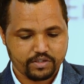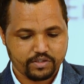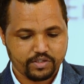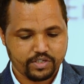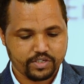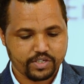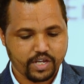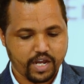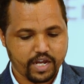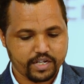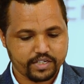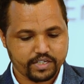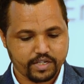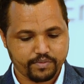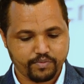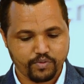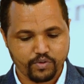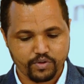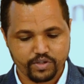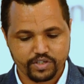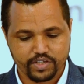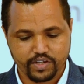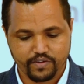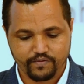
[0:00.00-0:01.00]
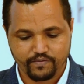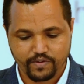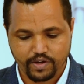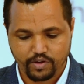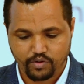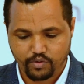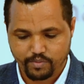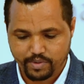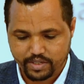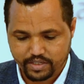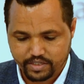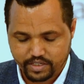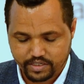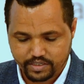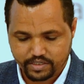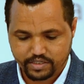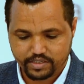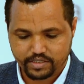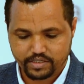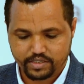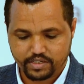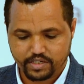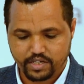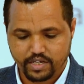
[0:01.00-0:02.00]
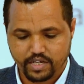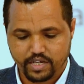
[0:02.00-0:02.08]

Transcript: These are the policy environments.